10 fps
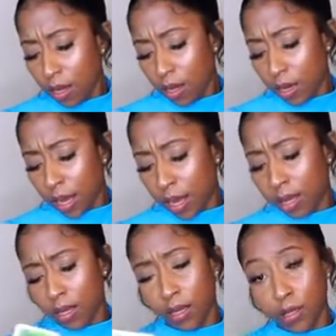
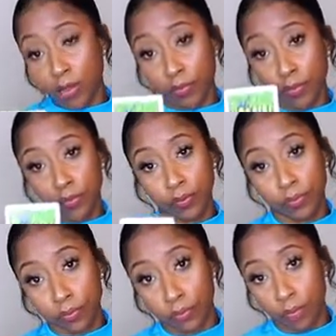Nine of
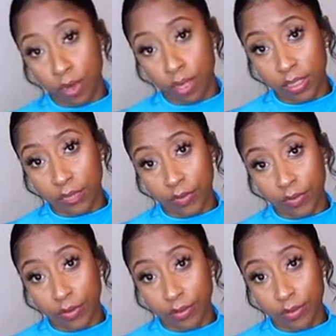Wands in
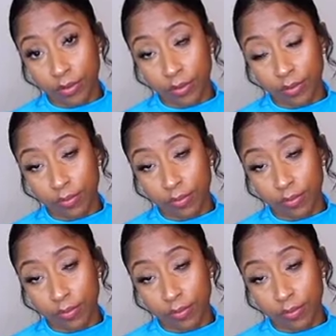reverse.